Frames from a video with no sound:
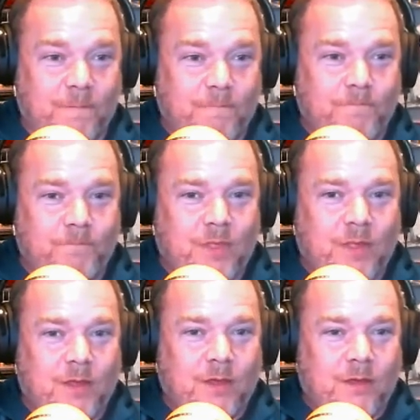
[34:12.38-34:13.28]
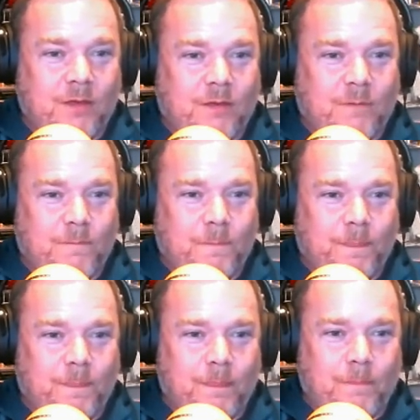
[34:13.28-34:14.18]
All this is done by
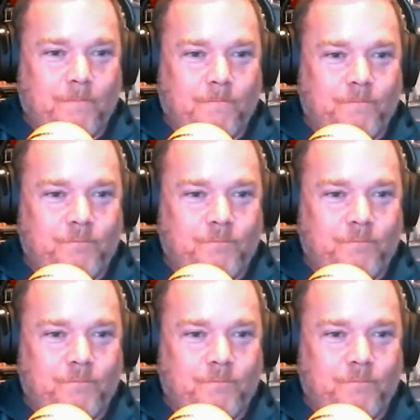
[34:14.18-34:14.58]
Howard Stark.